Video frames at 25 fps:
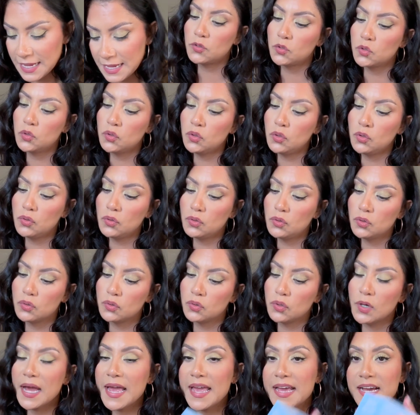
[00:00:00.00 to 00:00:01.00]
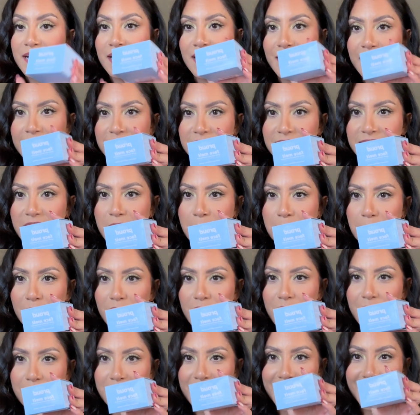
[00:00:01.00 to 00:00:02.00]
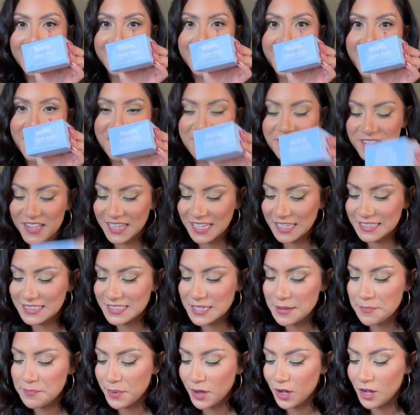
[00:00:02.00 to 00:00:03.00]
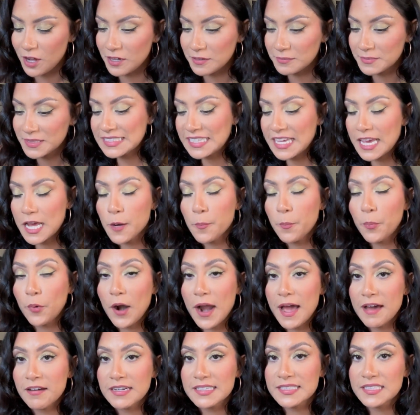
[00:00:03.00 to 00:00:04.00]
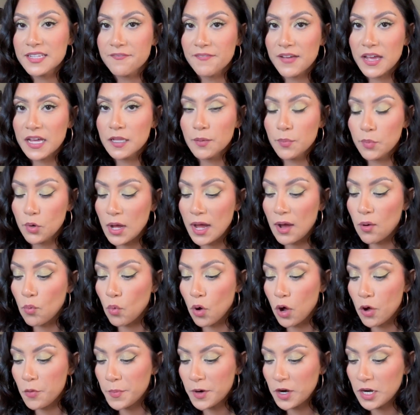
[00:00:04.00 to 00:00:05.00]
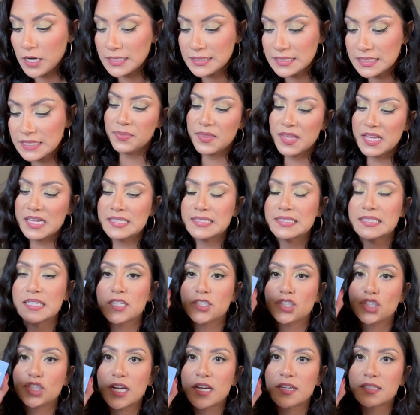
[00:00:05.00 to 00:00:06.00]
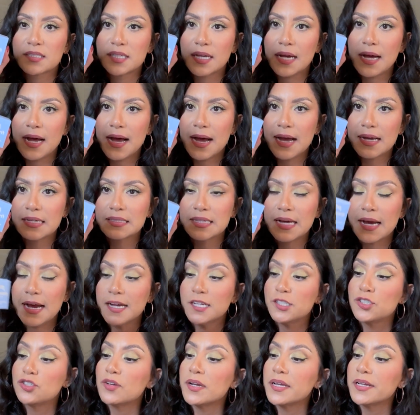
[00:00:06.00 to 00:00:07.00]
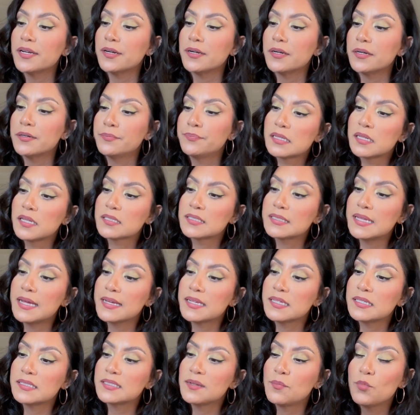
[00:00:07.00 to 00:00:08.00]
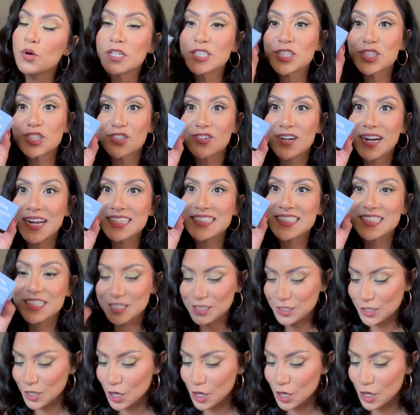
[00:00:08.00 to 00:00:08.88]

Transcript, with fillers: Ooh, a cleansing balm. I love cleansing balms. Skin Proud is available at Walmart. This gel to eyes hydrator. Looks like it's a moisturizer.